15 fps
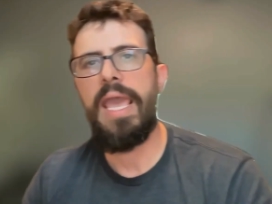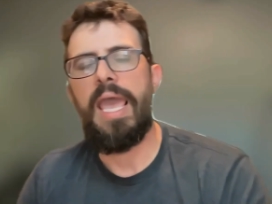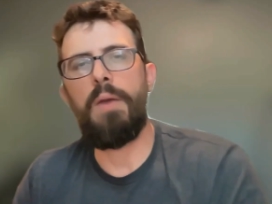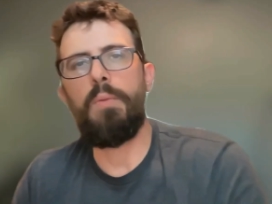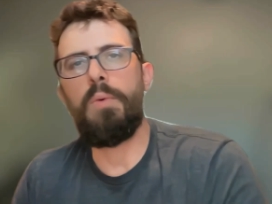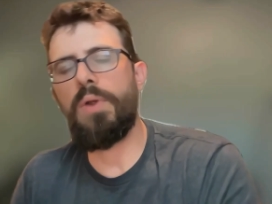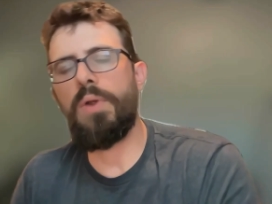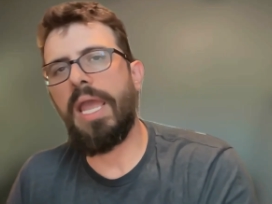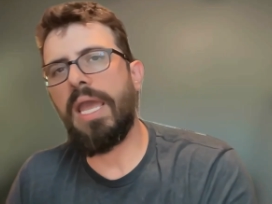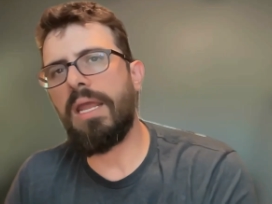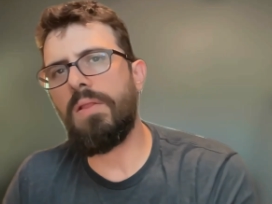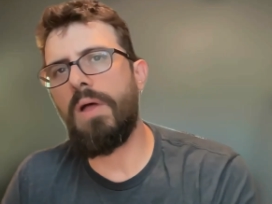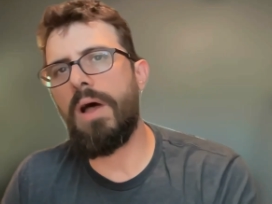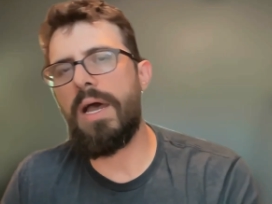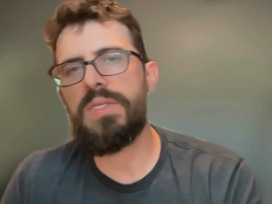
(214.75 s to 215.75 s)
and we were
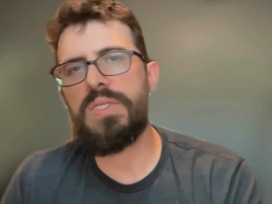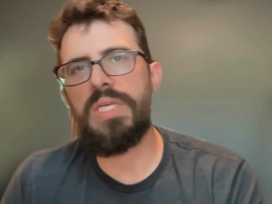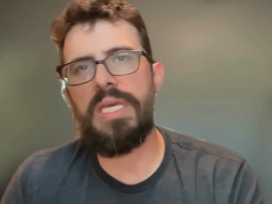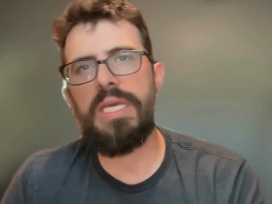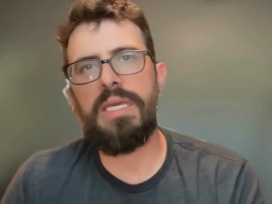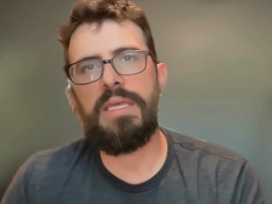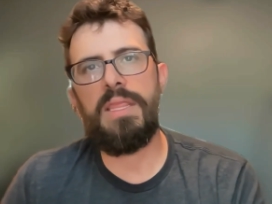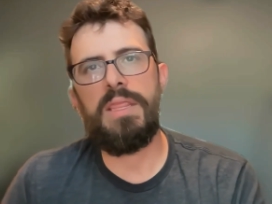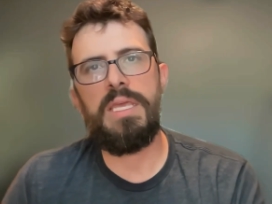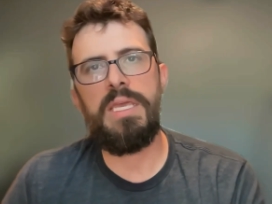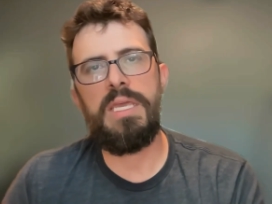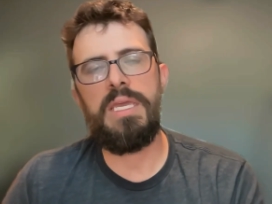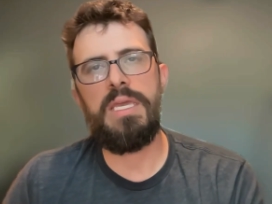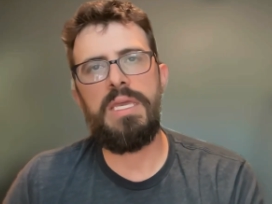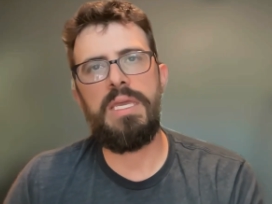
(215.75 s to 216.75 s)
analyzing
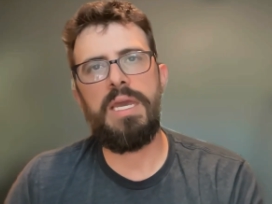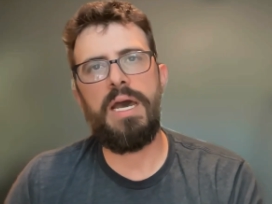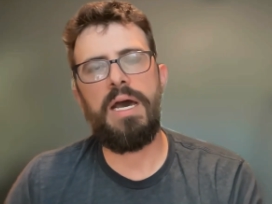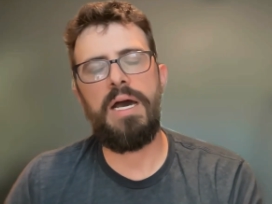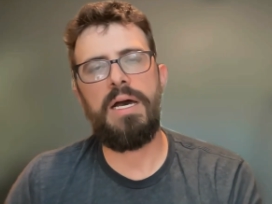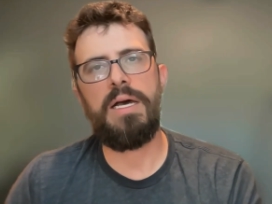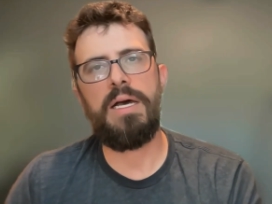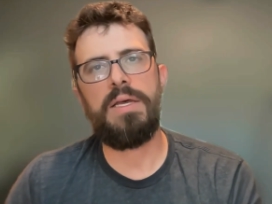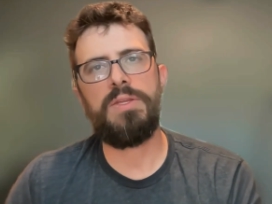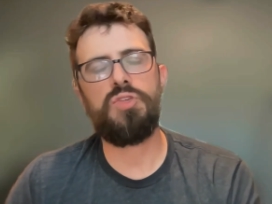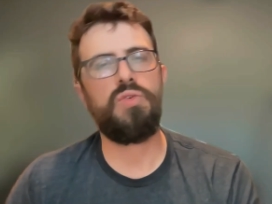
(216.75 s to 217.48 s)
the uh,